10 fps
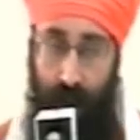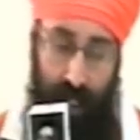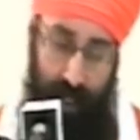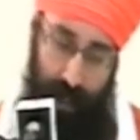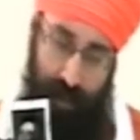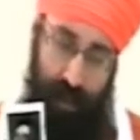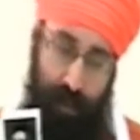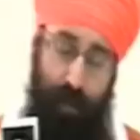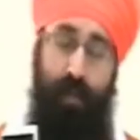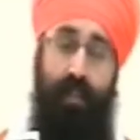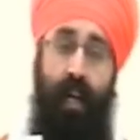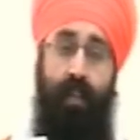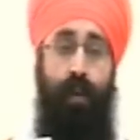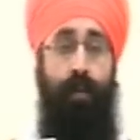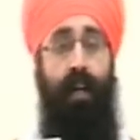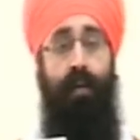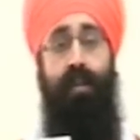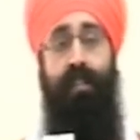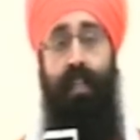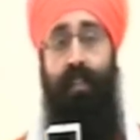Okay, that was the Guru side. What about
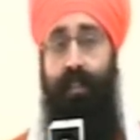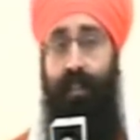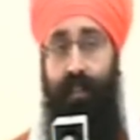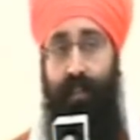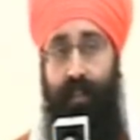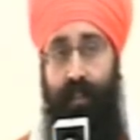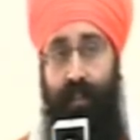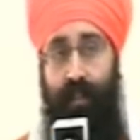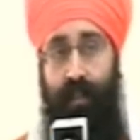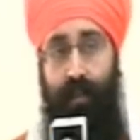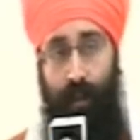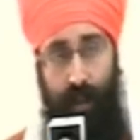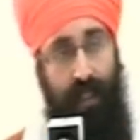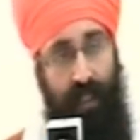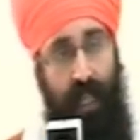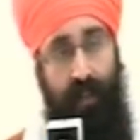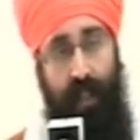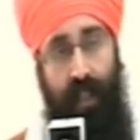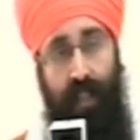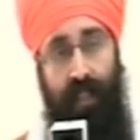Gur Sikhs? Gur Sikhs ne
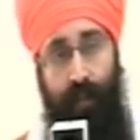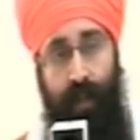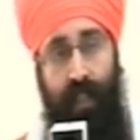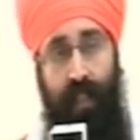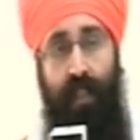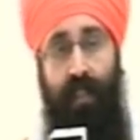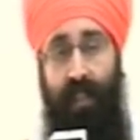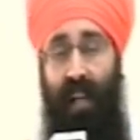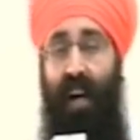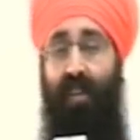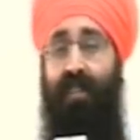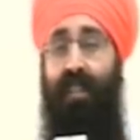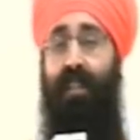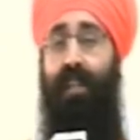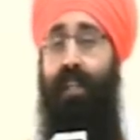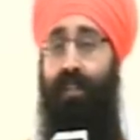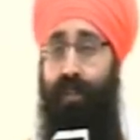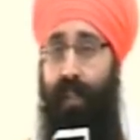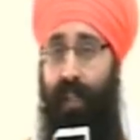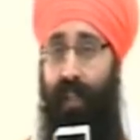vi ardasan bentiyan kitiyan. Our Sikh
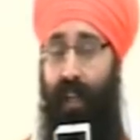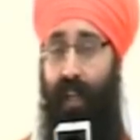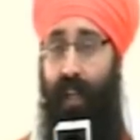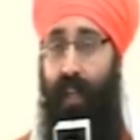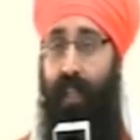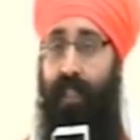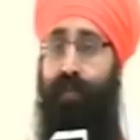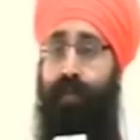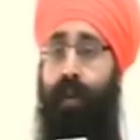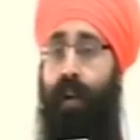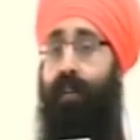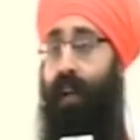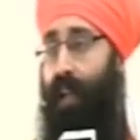history is full of